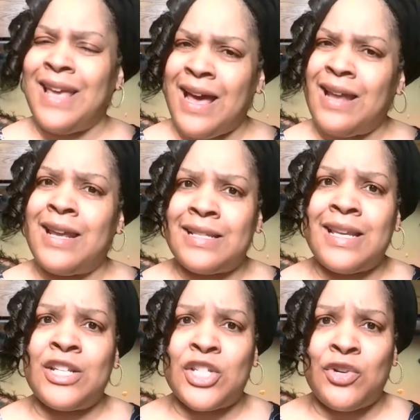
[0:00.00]
yeah,
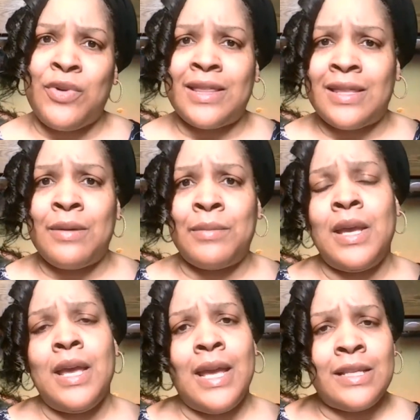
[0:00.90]
let's integrate them
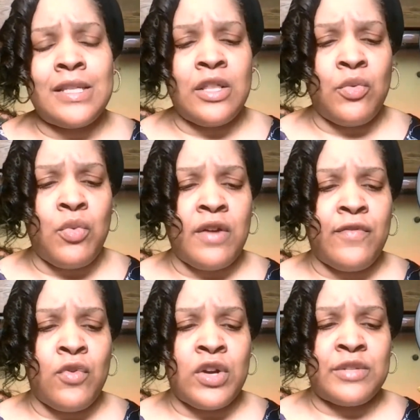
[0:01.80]
into the
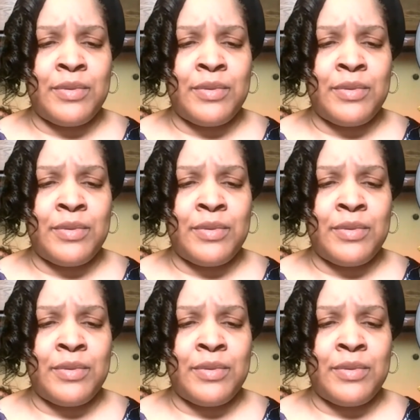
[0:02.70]
workforce,